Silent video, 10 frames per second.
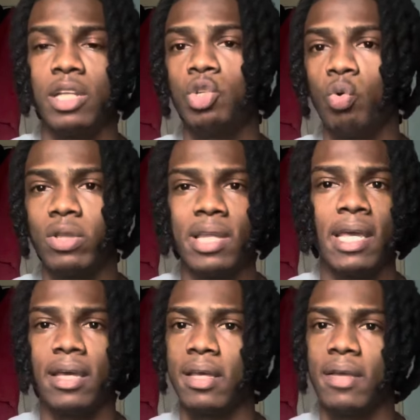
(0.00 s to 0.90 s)
I don't
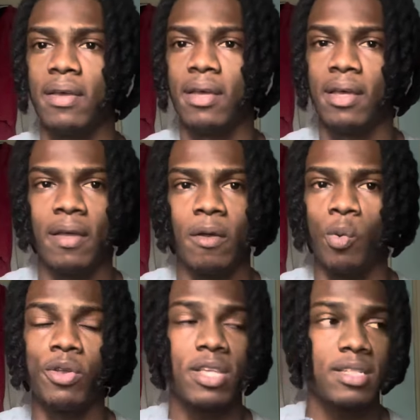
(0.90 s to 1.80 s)
think
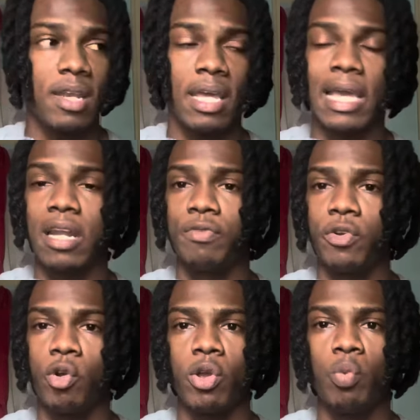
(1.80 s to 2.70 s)
with the signing of
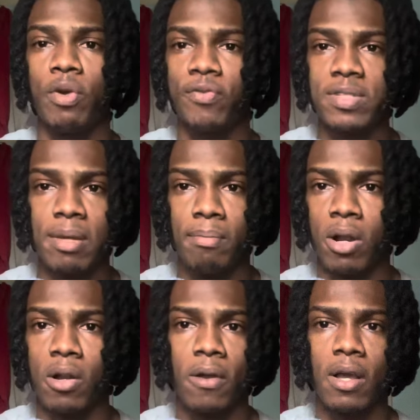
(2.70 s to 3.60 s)
Calafiori, with
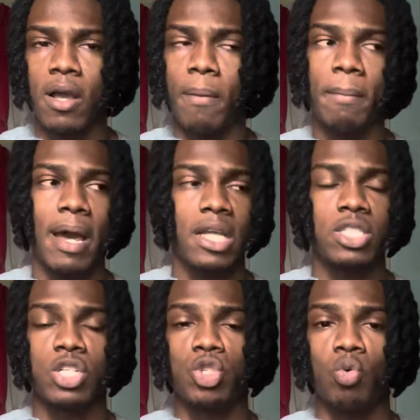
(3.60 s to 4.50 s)
Timber coming back
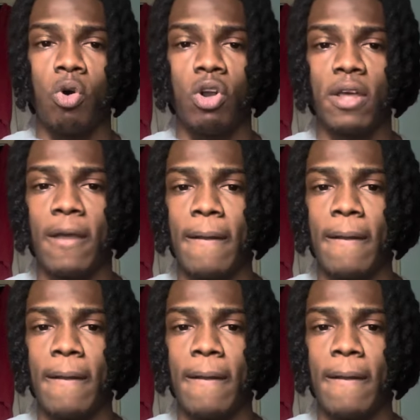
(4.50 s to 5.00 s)
into the squad,